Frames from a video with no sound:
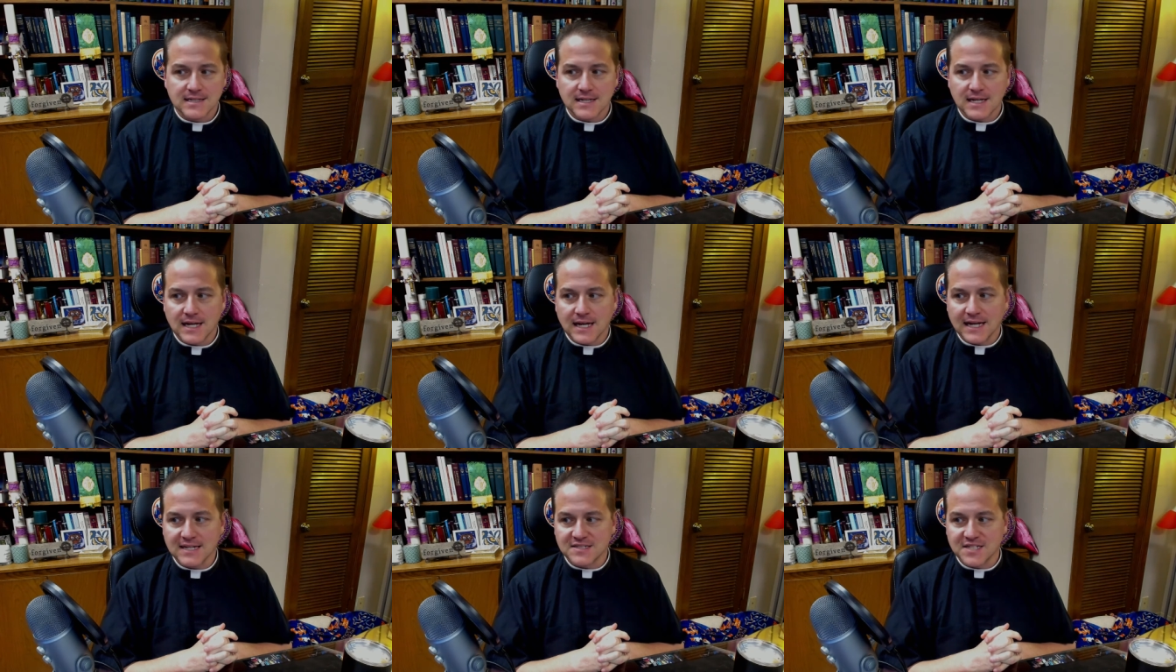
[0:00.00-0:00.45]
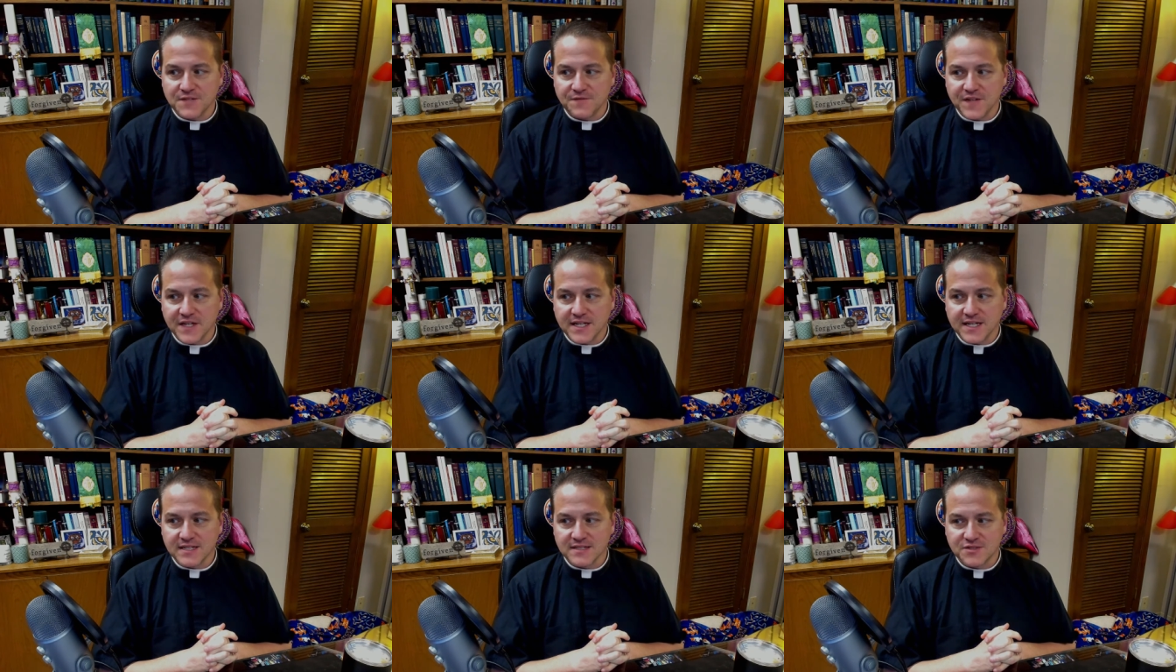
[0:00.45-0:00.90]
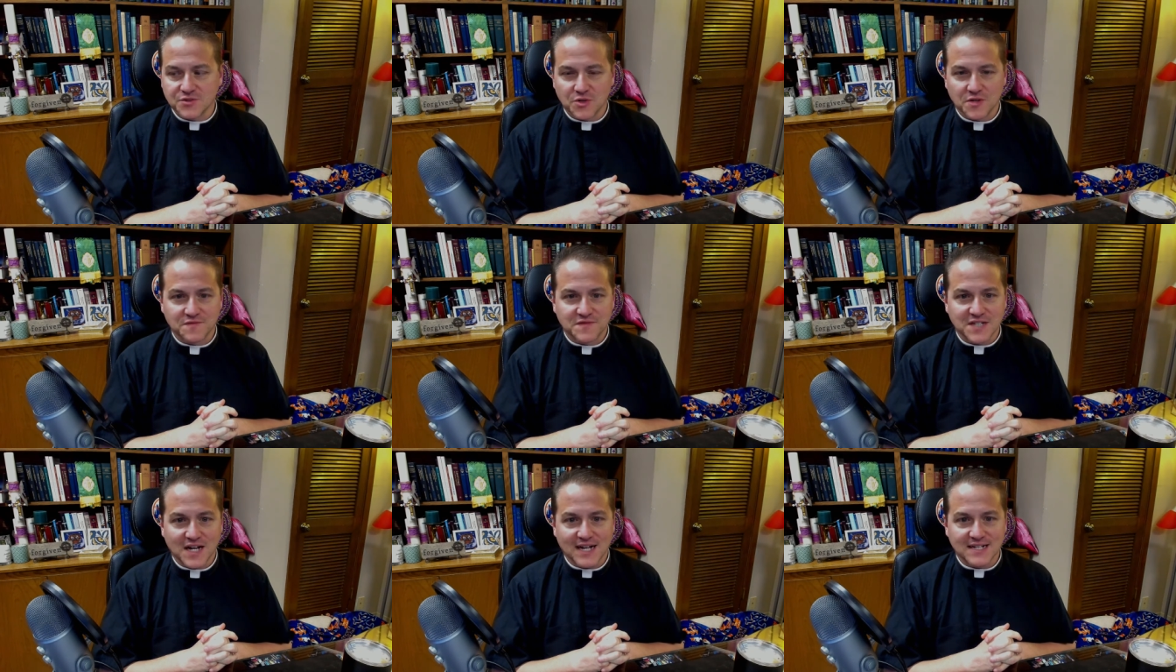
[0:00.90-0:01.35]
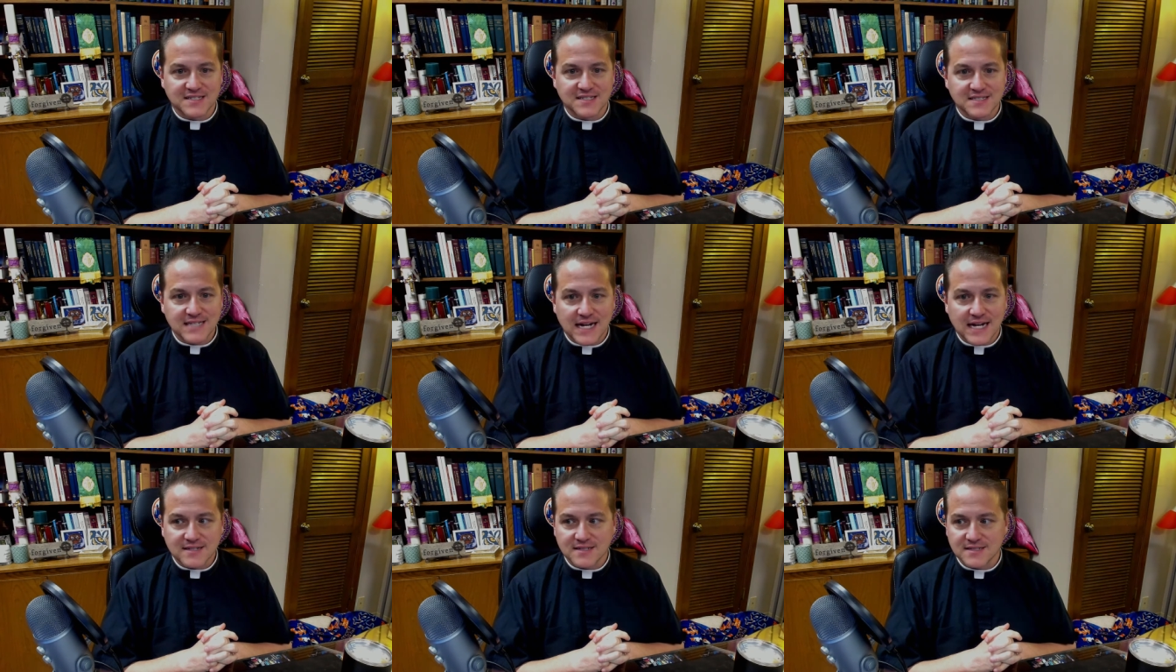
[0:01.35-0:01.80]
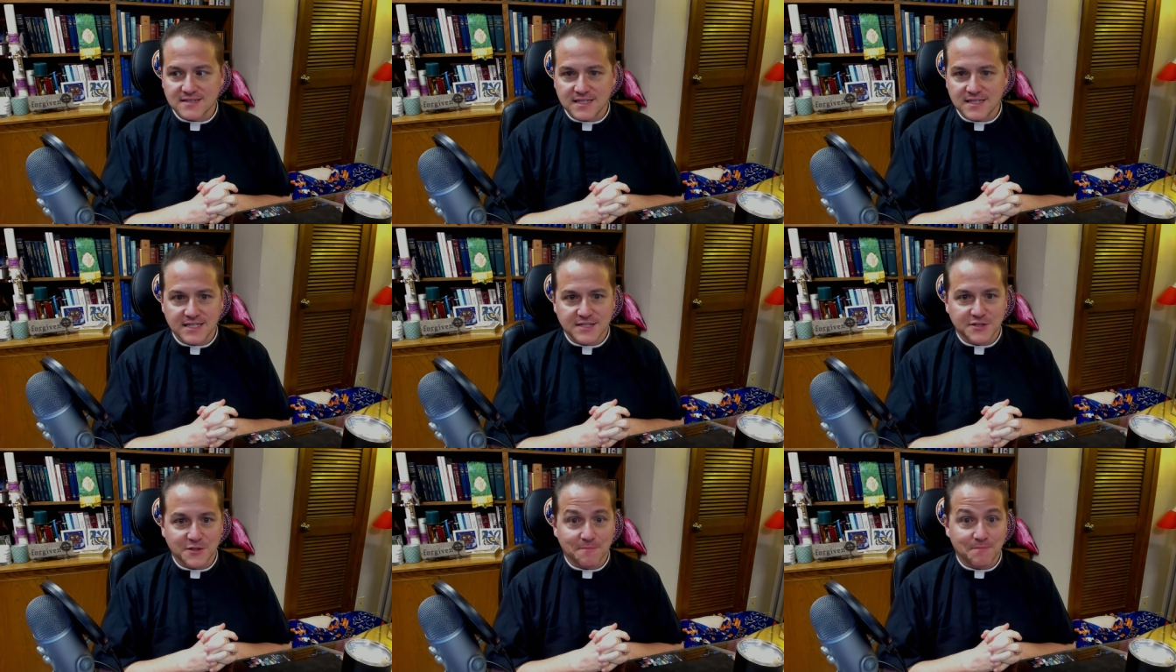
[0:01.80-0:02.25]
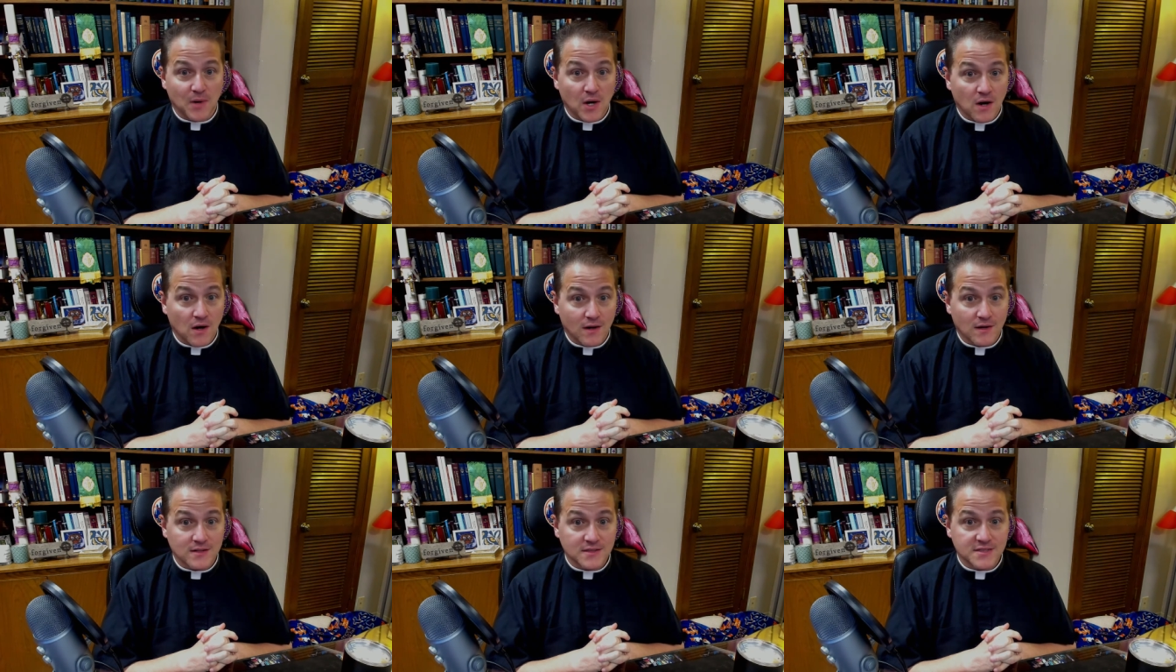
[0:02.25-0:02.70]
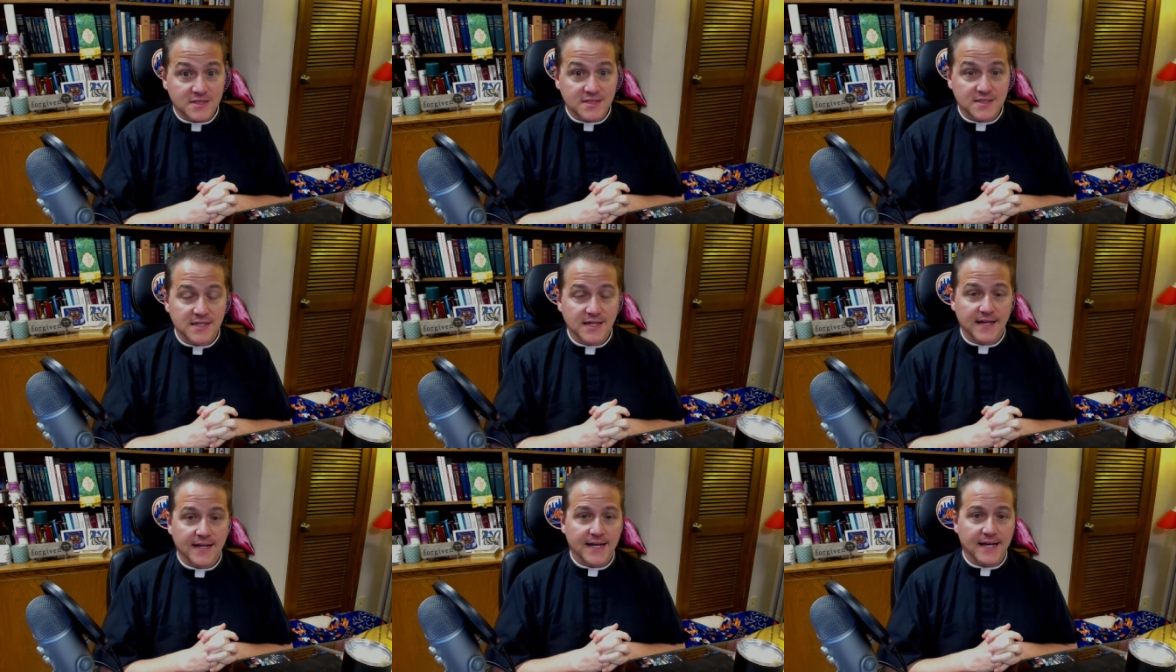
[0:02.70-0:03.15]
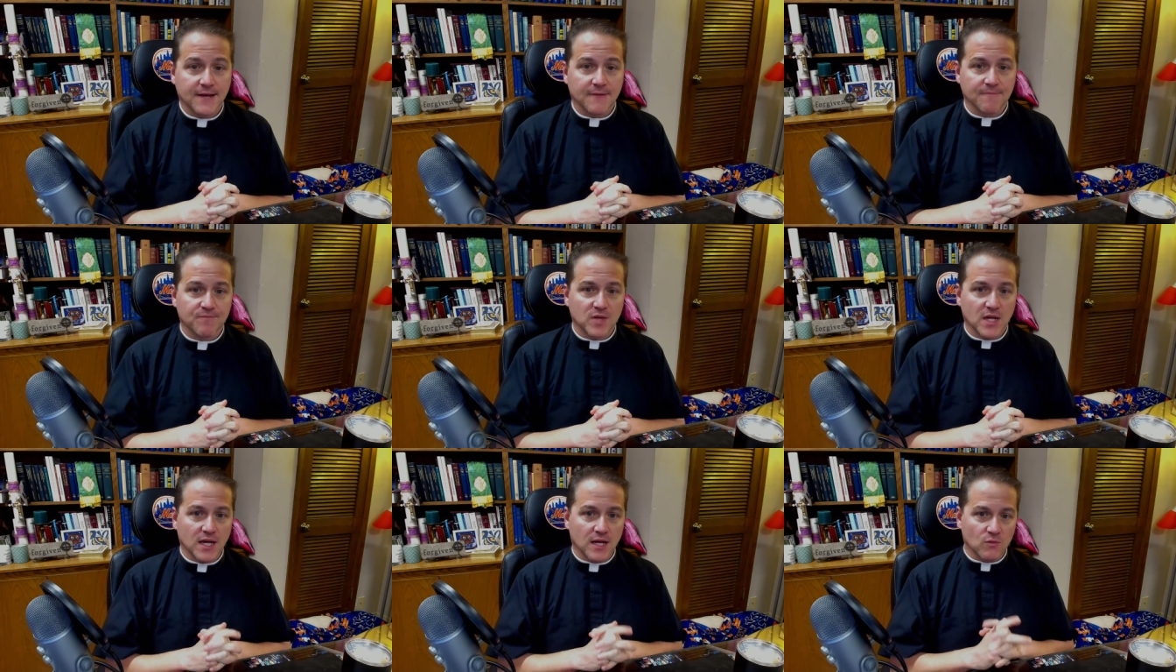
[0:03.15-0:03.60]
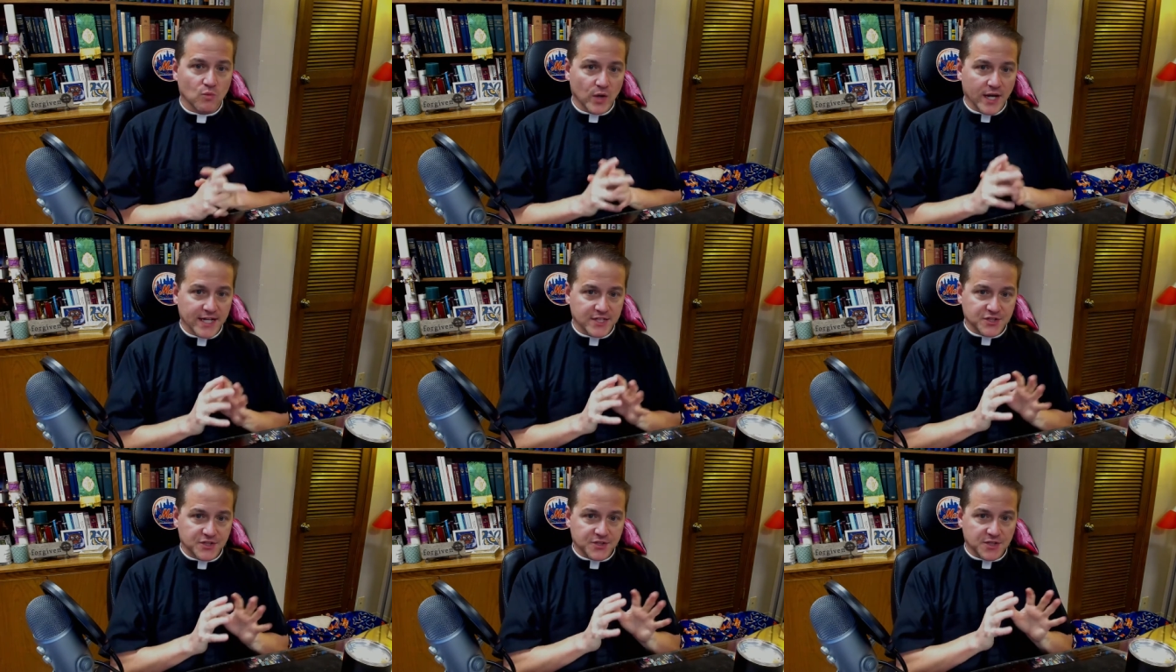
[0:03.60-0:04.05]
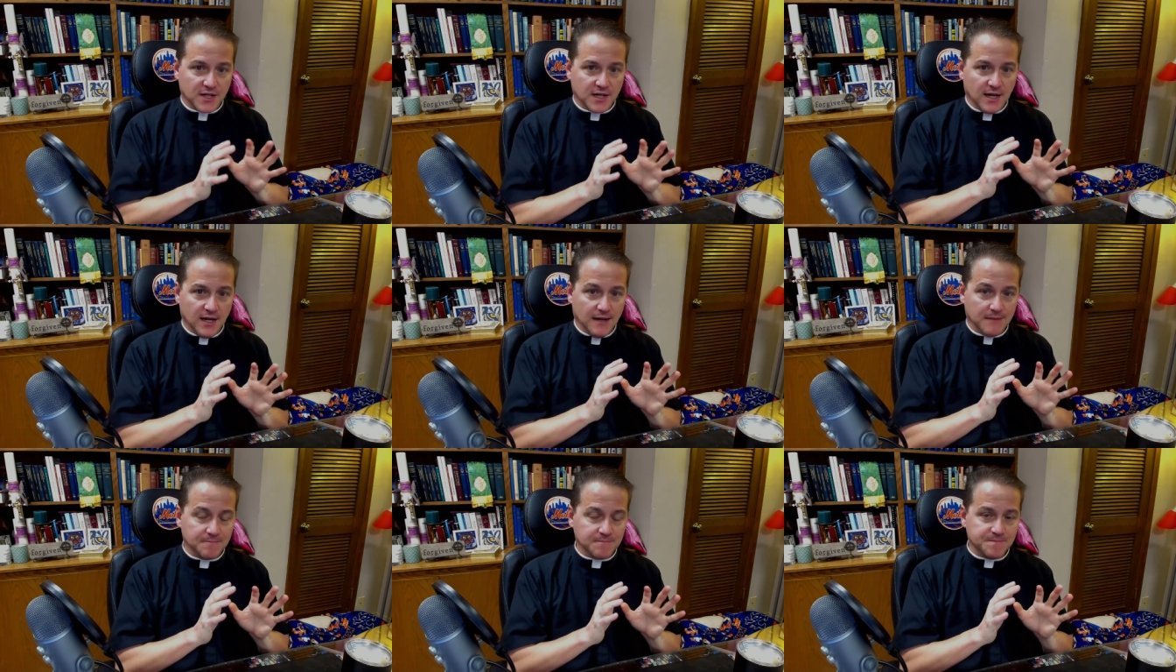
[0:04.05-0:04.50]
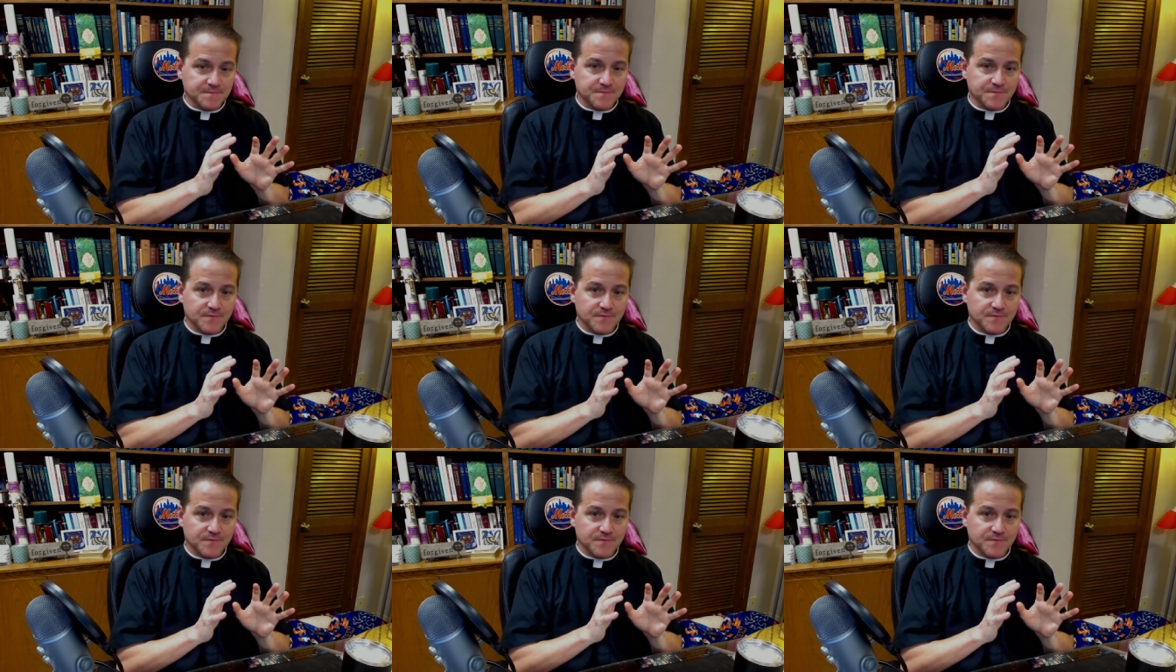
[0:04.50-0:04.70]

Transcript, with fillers: as if he can sort of dissect us into parts, in which um,